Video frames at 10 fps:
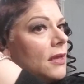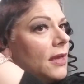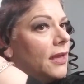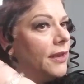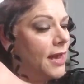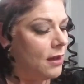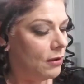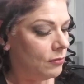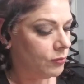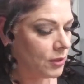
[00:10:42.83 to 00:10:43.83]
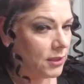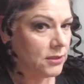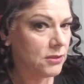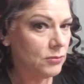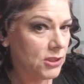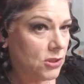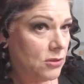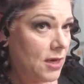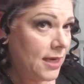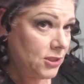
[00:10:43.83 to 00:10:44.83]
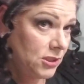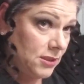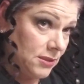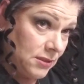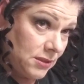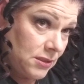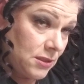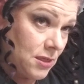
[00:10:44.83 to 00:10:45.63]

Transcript: And now we're going to switch directions.